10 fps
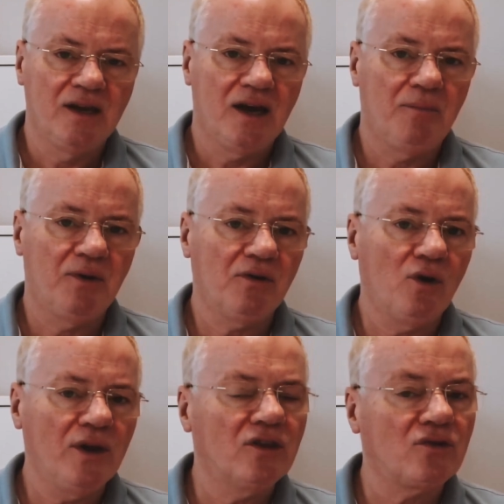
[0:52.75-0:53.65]
But
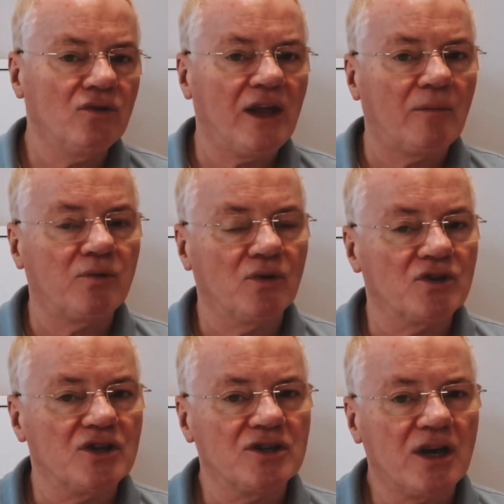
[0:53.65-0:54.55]
going through that
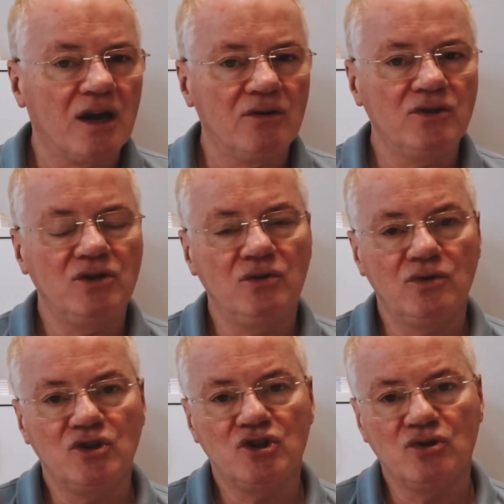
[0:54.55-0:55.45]
process, how do you
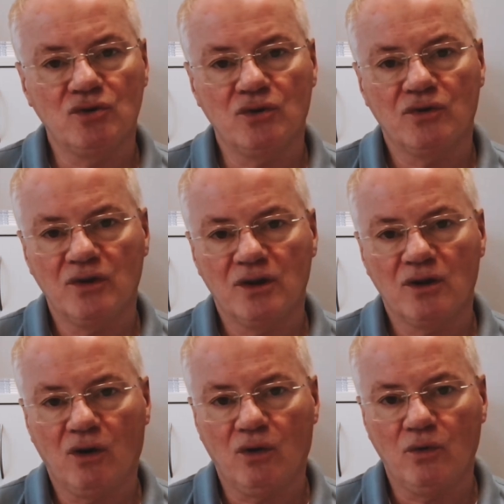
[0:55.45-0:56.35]
ensure that
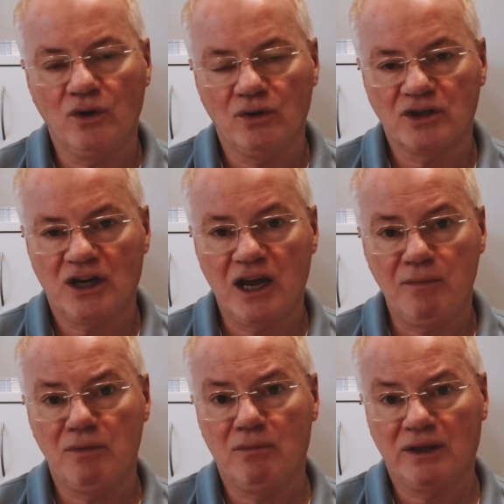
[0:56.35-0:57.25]
all your
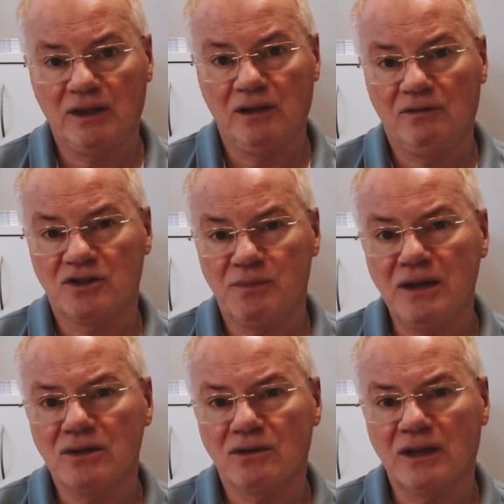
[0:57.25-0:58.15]
time and money that you
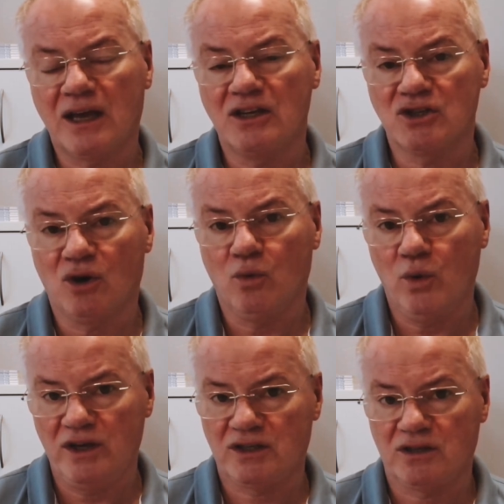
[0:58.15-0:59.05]
spent on that is not
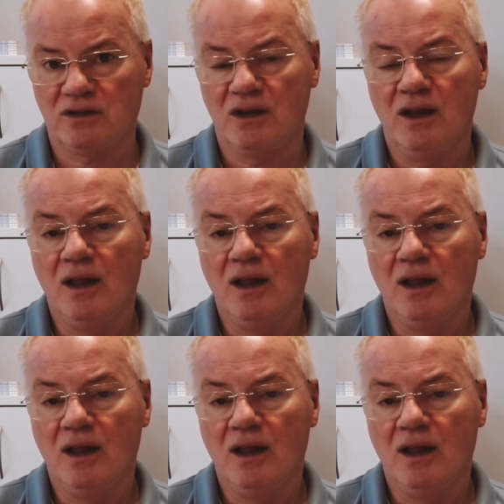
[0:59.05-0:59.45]
wasted?